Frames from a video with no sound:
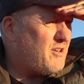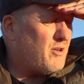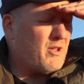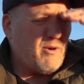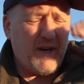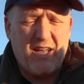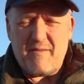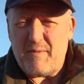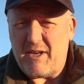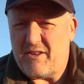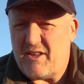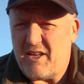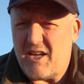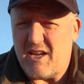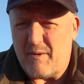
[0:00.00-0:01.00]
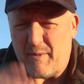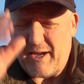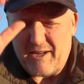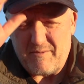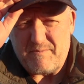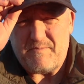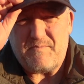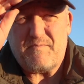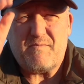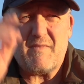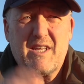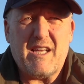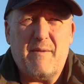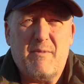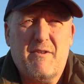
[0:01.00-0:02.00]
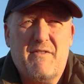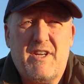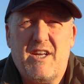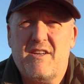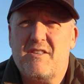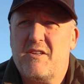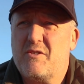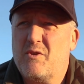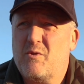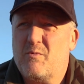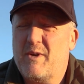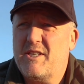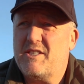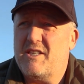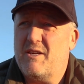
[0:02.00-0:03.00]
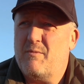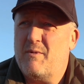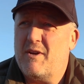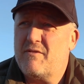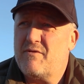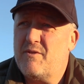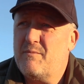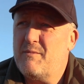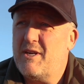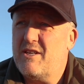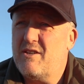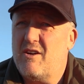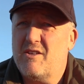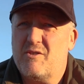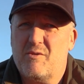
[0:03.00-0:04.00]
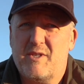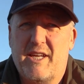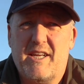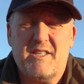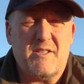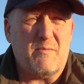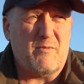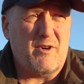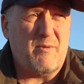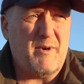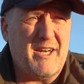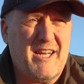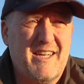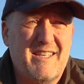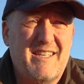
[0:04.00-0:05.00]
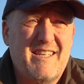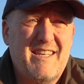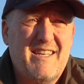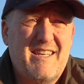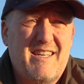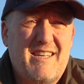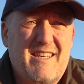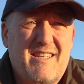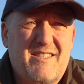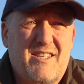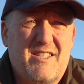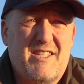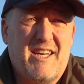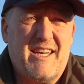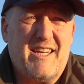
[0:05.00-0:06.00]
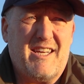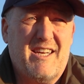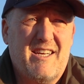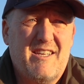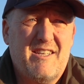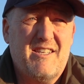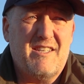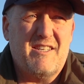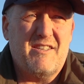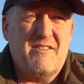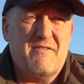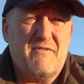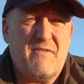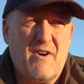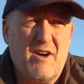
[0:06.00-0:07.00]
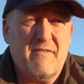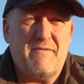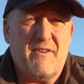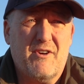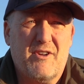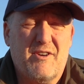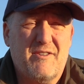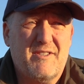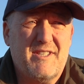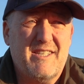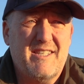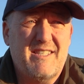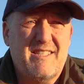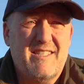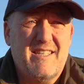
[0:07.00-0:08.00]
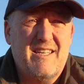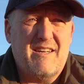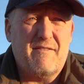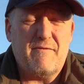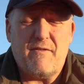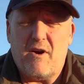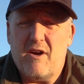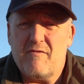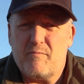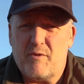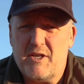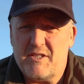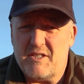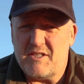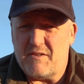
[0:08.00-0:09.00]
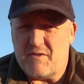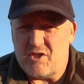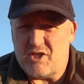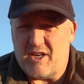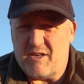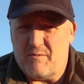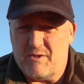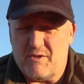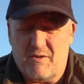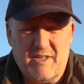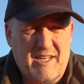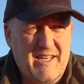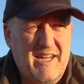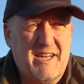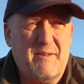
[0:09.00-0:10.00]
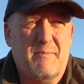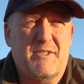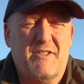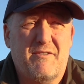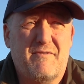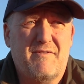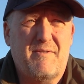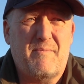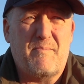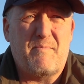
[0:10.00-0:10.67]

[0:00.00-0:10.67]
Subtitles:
Although I have been thinking about a couple of videos I saw recently, one from Nigel Danson, where he went out to take 5 photos. 5 presses of the shutter was all he allowed himself.